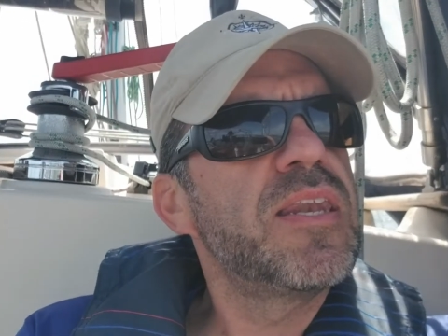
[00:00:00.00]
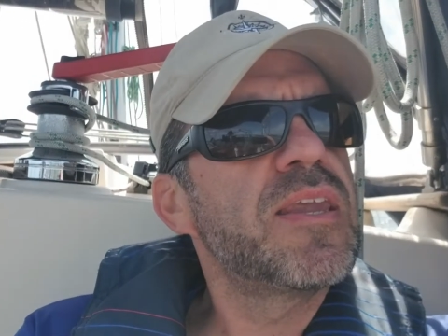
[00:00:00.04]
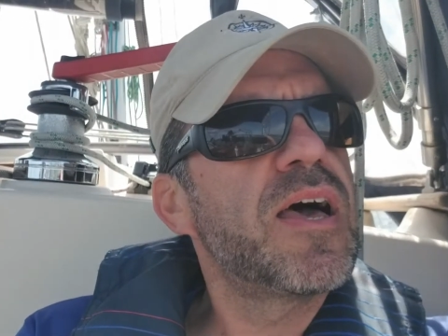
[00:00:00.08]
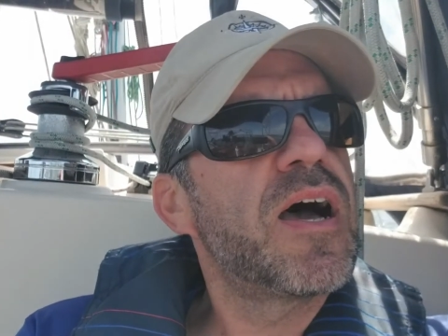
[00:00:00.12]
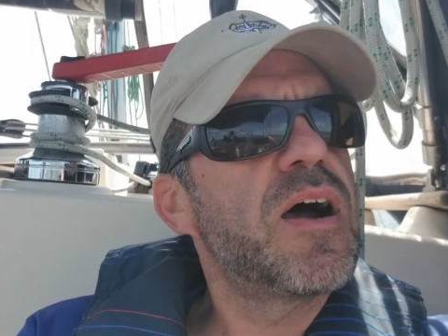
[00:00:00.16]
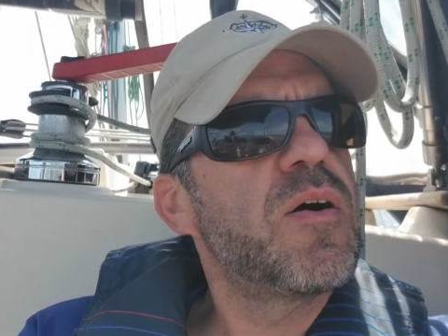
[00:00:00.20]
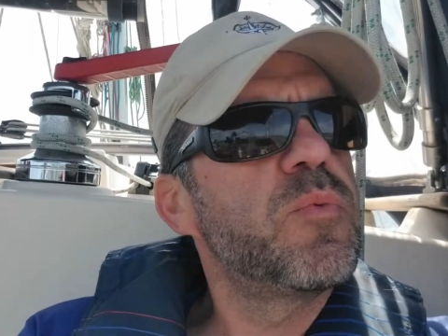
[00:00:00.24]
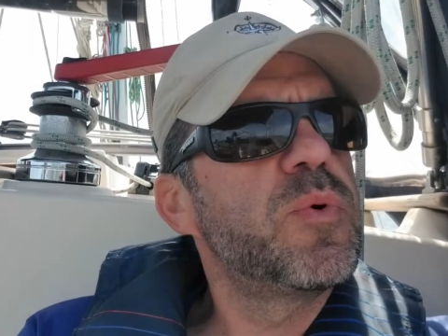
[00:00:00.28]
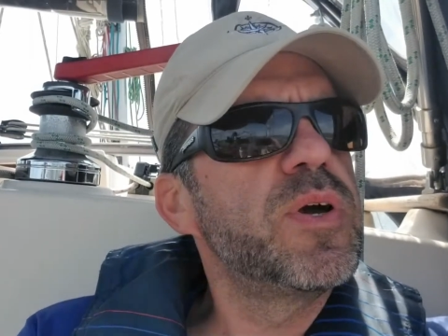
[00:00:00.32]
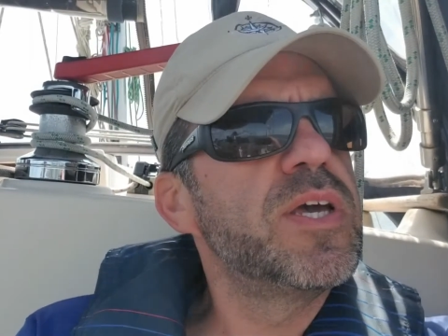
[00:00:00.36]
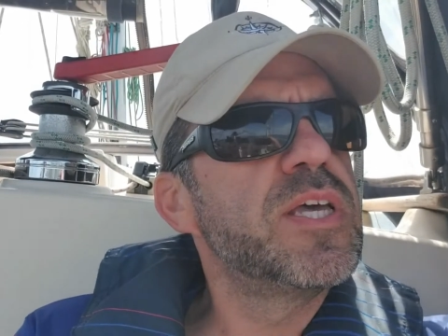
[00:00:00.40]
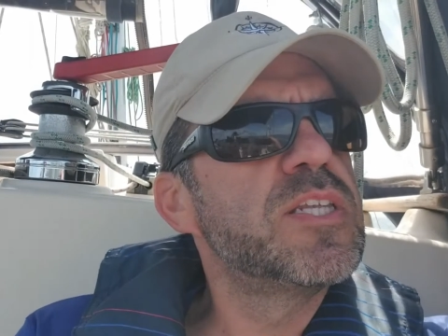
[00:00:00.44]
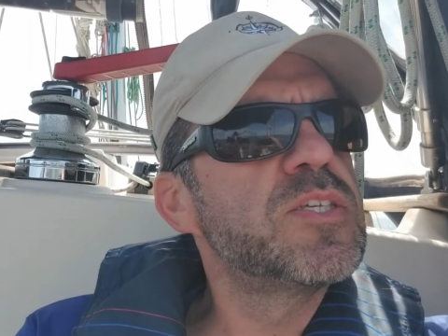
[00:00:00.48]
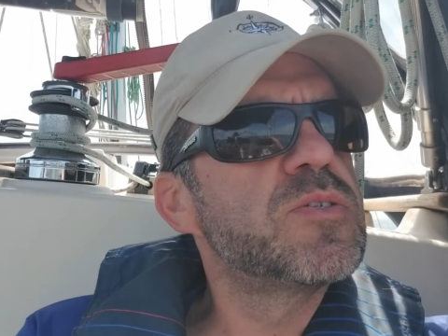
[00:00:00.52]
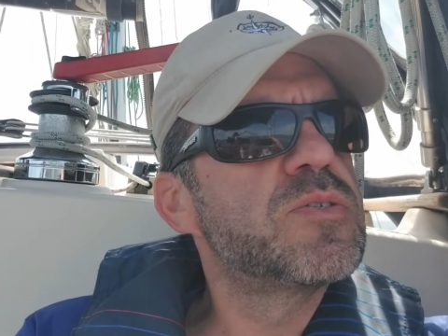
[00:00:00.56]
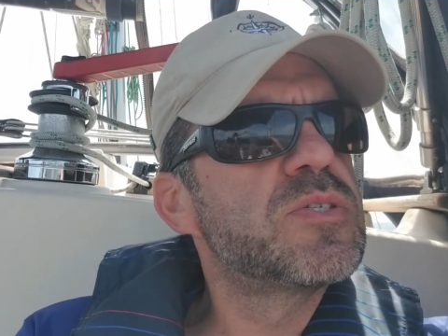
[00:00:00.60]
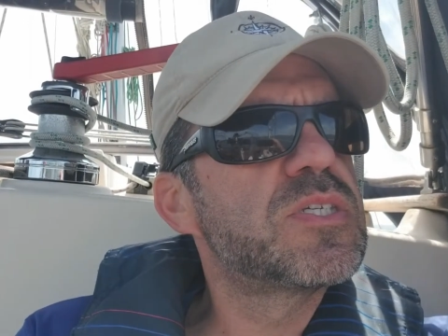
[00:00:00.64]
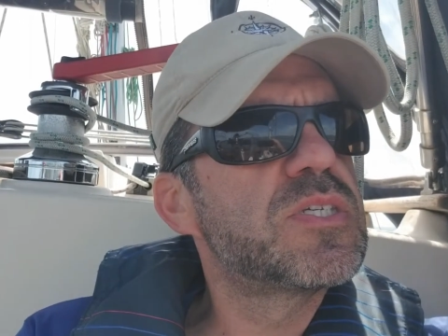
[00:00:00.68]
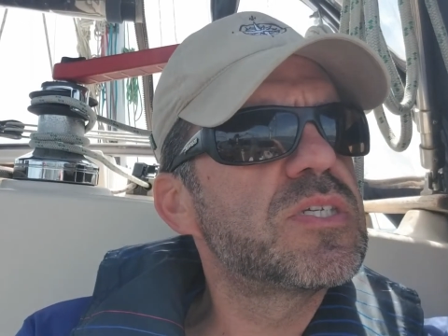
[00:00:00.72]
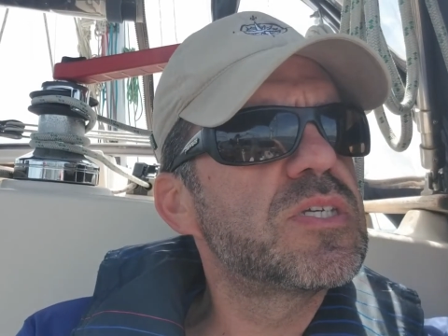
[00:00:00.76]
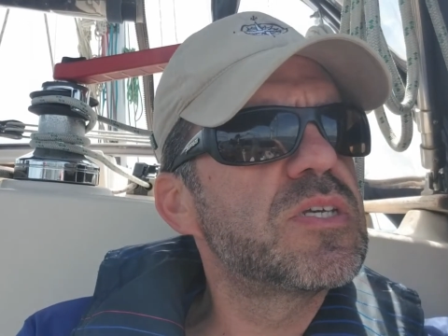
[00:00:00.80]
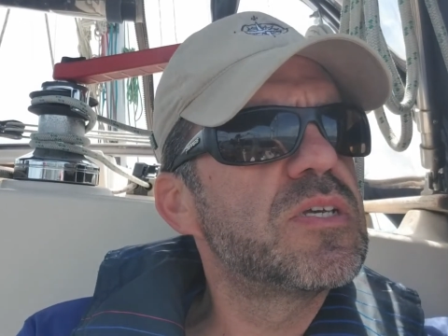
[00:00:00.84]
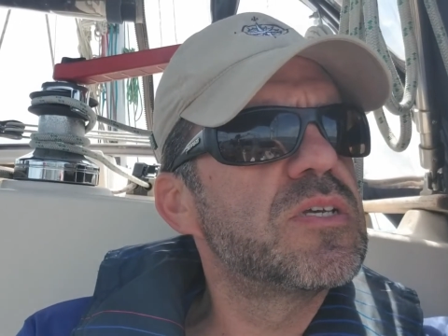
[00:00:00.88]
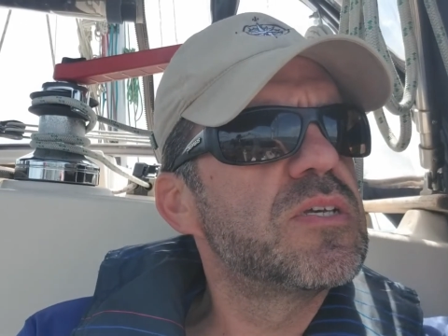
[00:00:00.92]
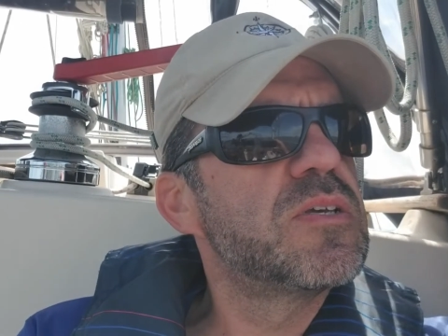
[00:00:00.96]
knot
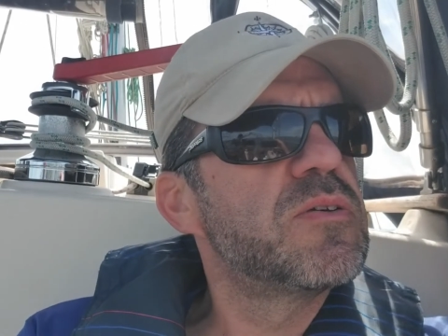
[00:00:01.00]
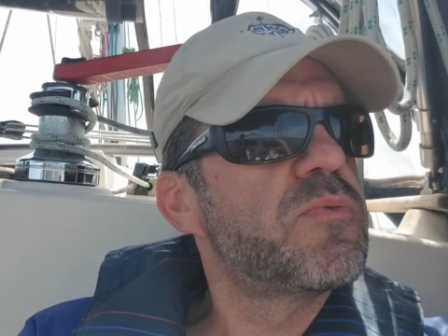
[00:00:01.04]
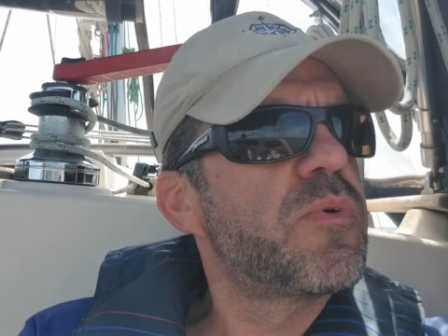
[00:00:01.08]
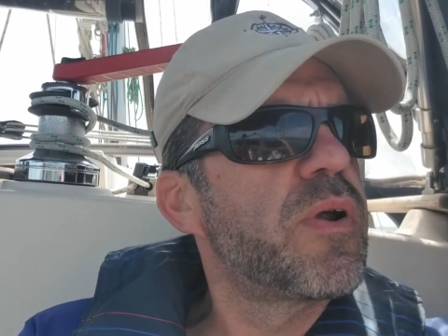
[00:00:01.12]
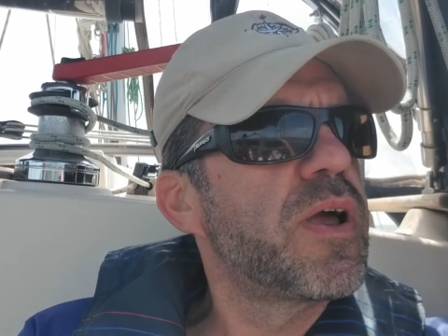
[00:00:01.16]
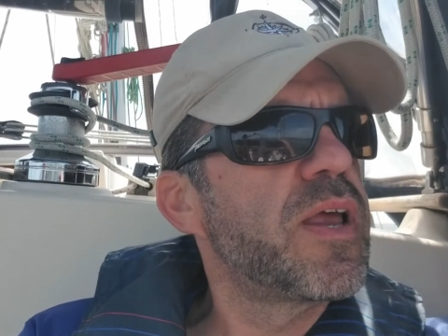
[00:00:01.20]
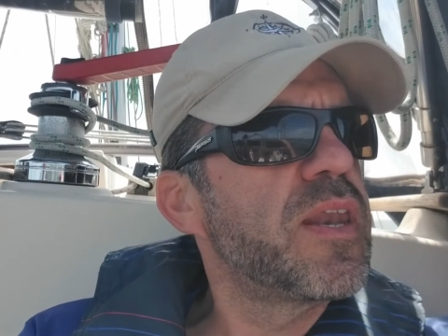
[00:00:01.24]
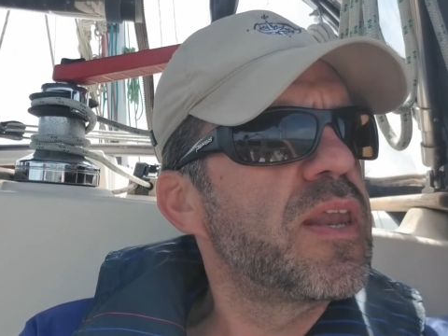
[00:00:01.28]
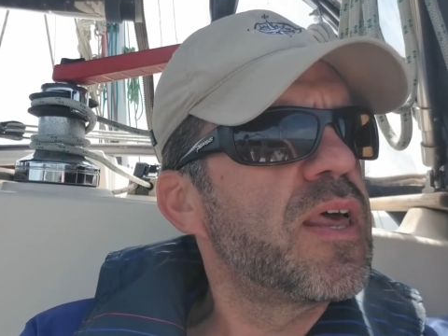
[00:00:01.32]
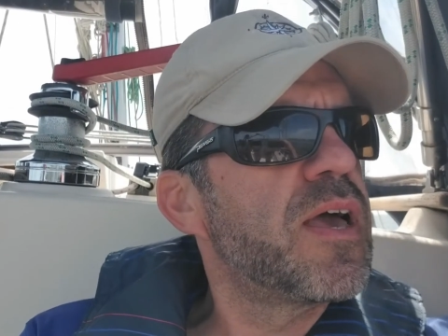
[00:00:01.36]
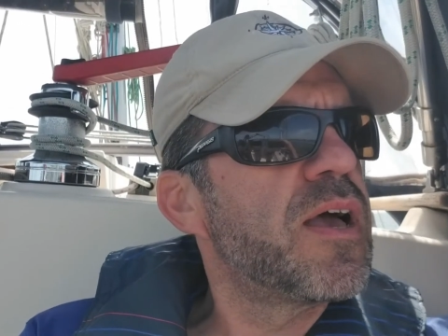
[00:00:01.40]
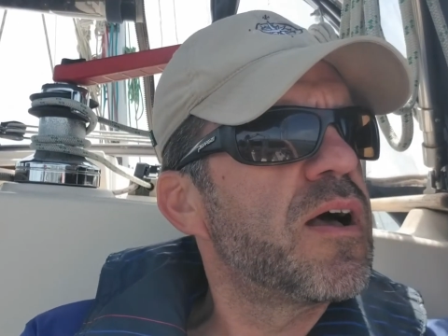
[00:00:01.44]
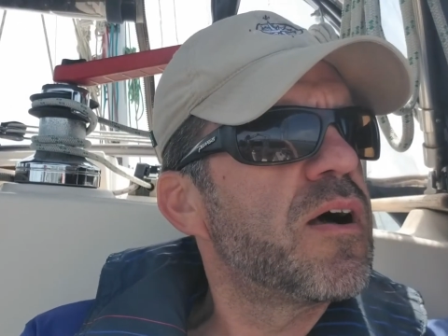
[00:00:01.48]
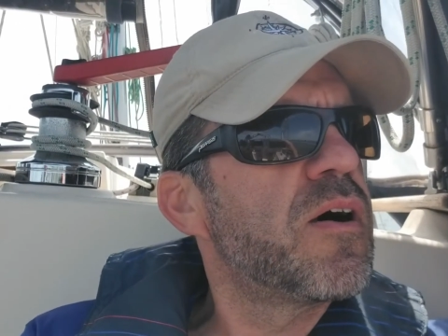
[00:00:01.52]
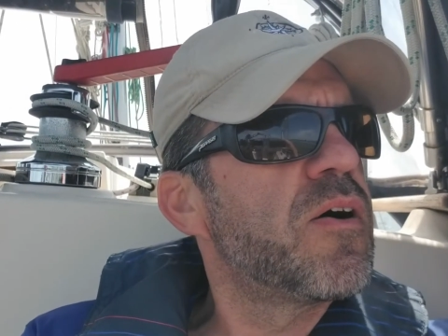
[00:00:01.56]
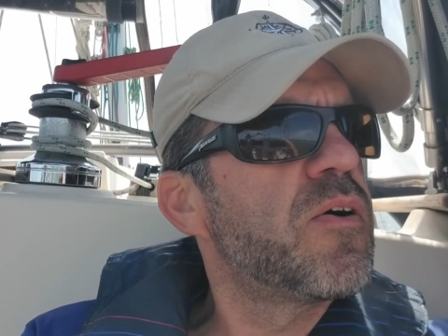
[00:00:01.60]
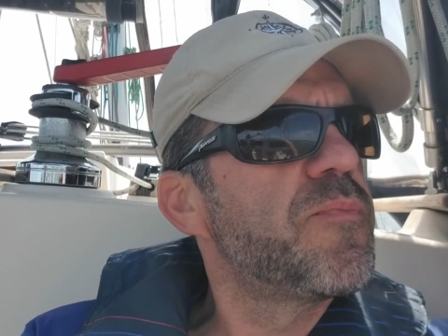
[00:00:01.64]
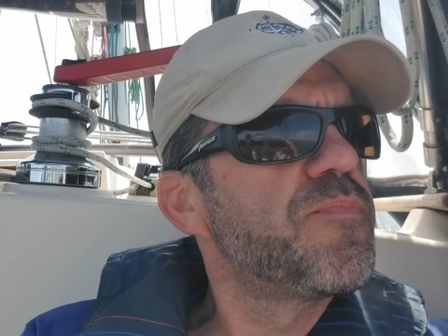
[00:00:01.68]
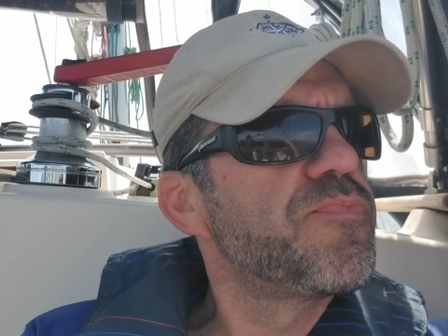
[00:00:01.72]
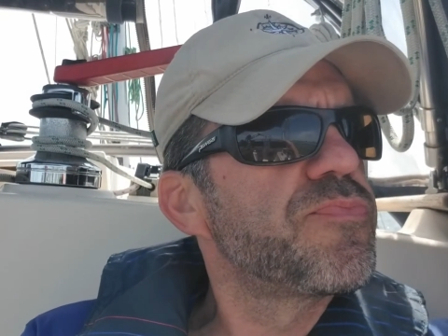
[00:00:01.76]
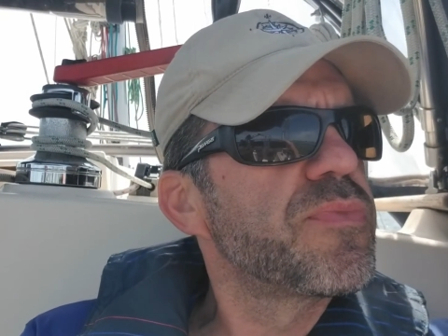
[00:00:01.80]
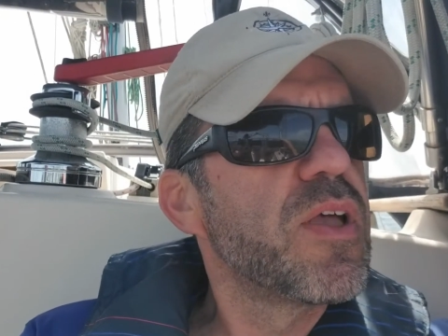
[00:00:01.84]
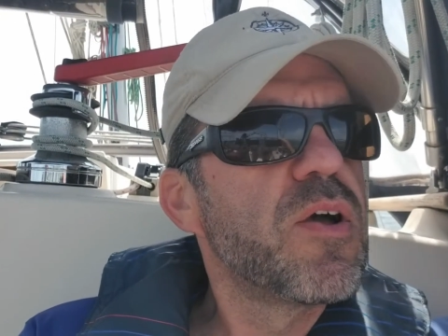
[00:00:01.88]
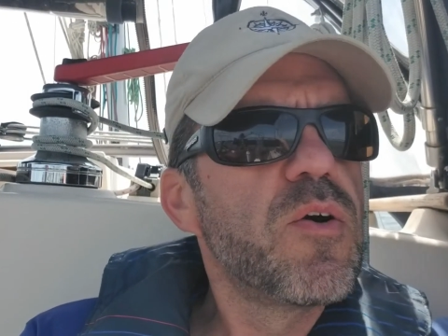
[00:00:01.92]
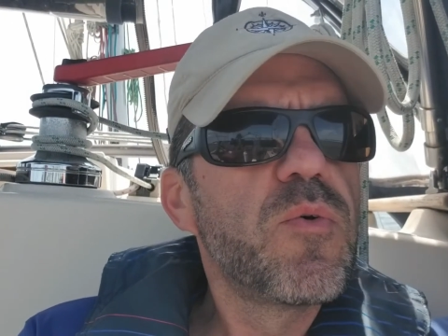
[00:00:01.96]
winds right now.